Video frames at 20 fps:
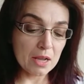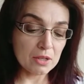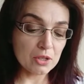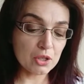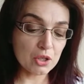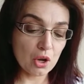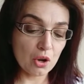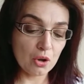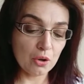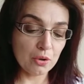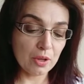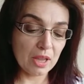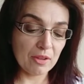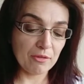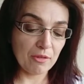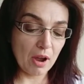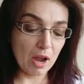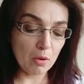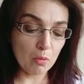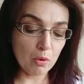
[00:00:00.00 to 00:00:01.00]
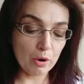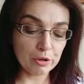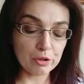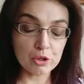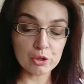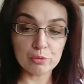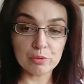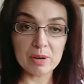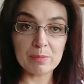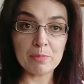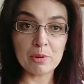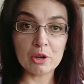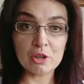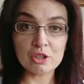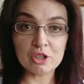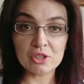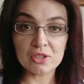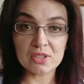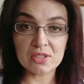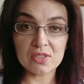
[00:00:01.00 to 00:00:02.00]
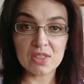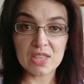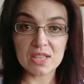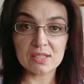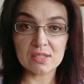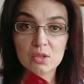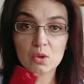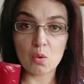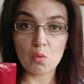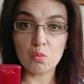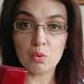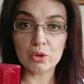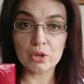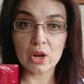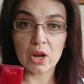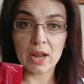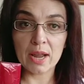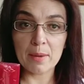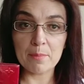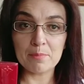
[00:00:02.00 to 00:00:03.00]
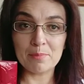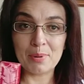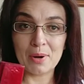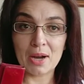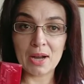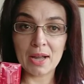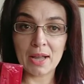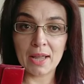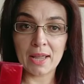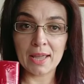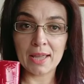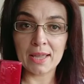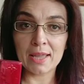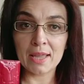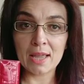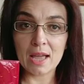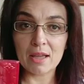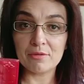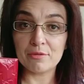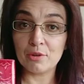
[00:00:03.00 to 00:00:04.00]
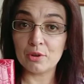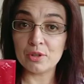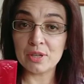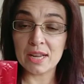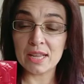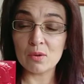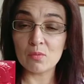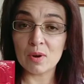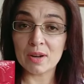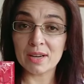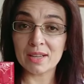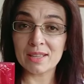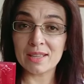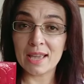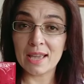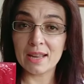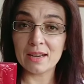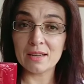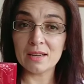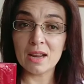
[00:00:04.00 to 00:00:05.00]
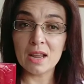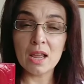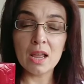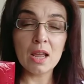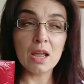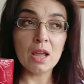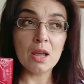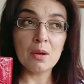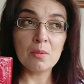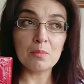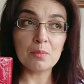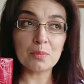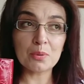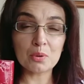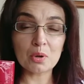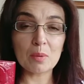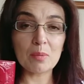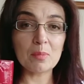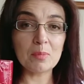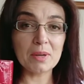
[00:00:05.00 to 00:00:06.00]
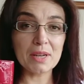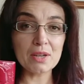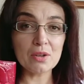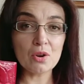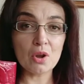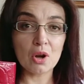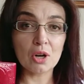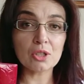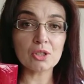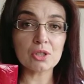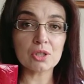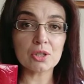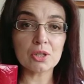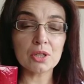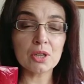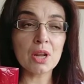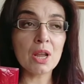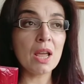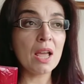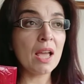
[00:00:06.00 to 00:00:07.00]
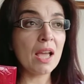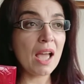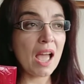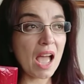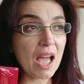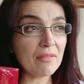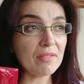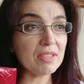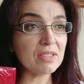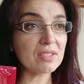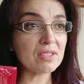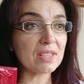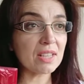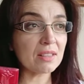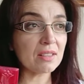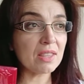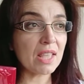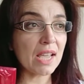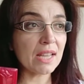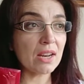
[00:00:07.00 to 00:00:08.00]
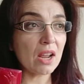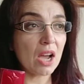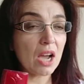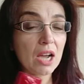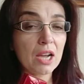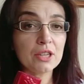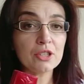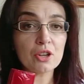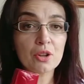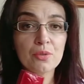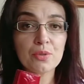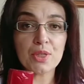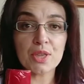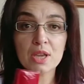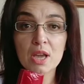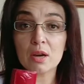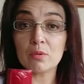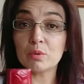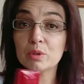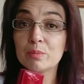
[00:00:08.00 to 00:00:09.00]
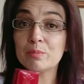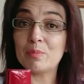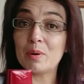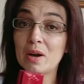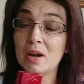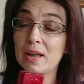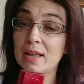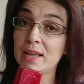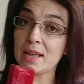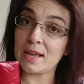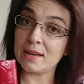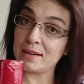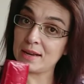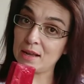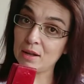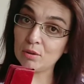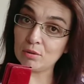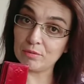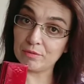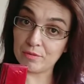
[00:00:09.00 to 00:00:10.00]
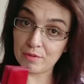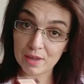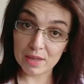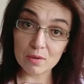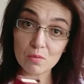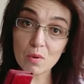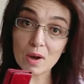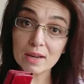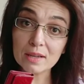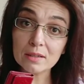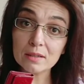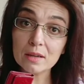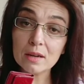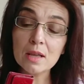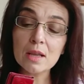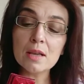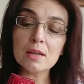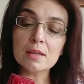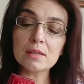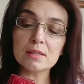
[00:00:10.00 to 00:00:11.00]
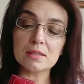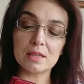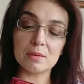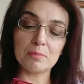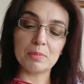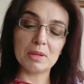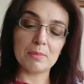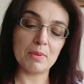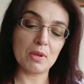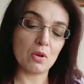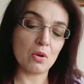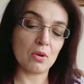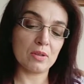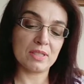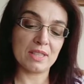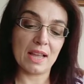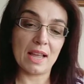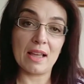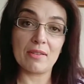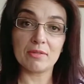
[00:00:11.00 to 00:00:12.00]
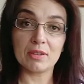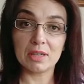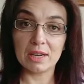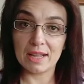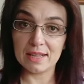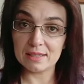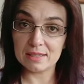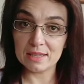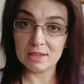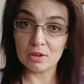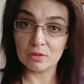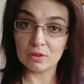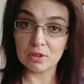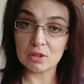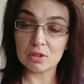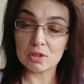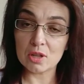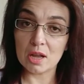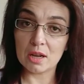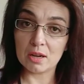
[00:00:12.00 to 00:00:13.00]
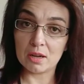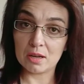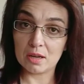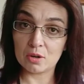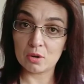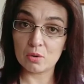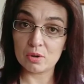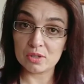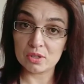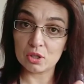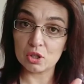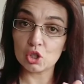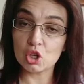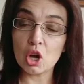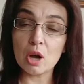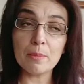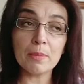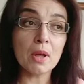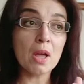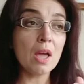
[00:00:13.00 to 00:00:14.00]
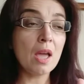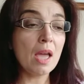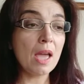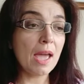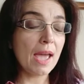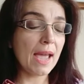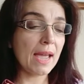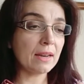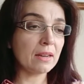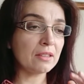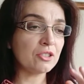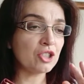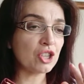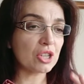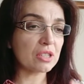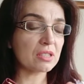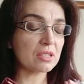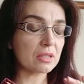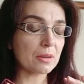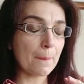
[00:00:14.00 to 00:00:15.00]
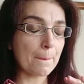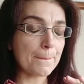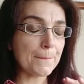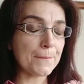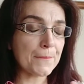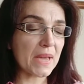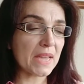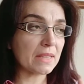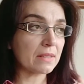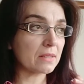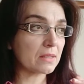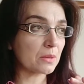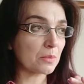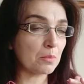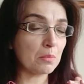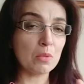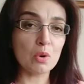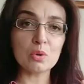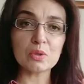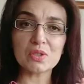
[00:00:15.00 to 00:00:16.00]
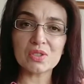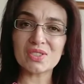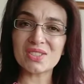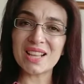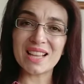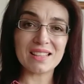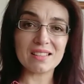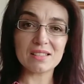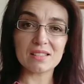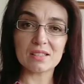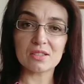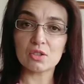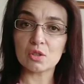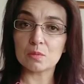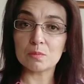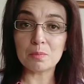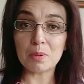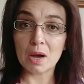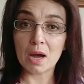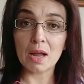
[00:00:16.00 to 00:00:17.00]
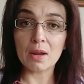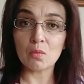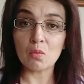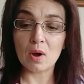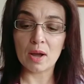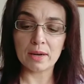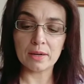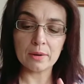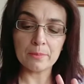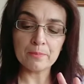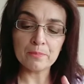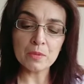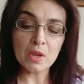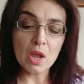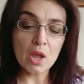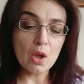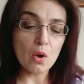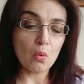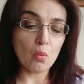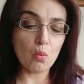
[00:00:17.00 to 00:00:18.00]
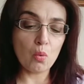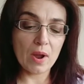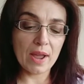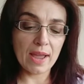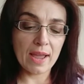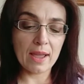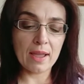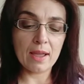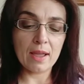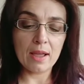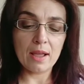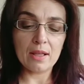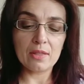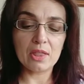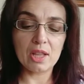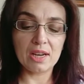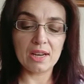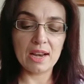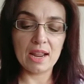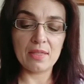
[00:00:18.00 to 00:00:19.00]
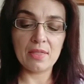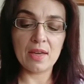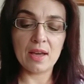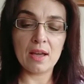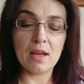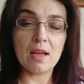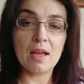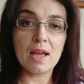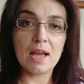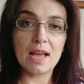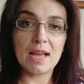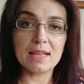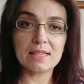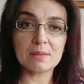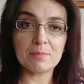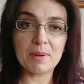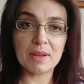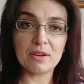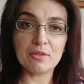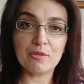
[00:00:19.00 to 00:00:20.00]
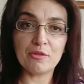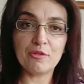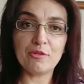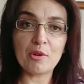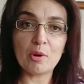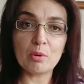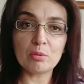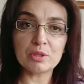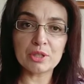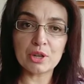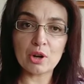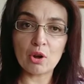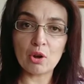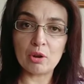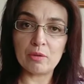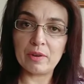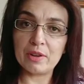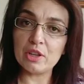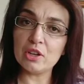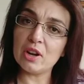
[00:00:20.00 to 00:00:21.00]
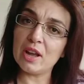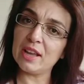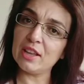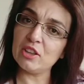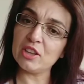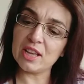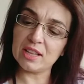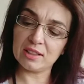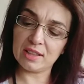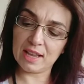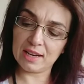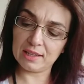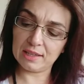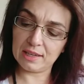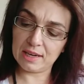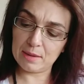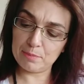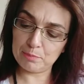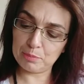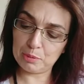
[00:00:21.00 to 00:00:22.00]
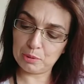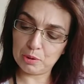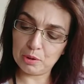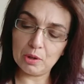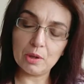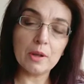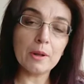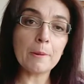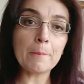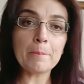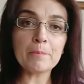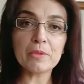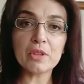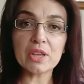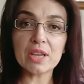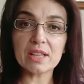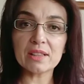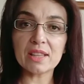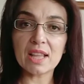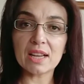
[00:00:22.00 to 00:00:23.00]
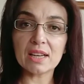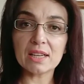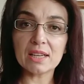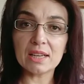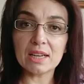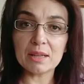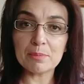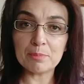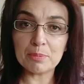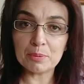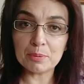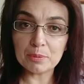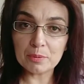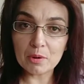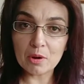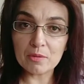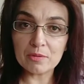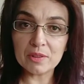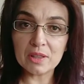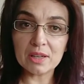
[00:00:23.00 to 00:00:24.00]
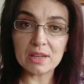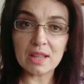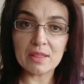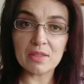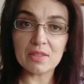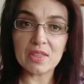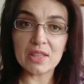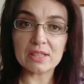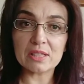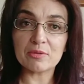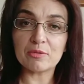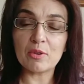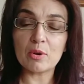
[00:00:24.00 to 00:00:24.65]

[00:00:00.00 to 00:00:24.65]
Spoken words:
So if I were to repurchase this, would I buy a vernis one again? Probably not. Having said that, I don't think I would buy an LV one, simply because they have glazing across the top, and it just makes more sense to buy one where the leather has been folded over. You know how you get that lip? You get that lip of the leather that's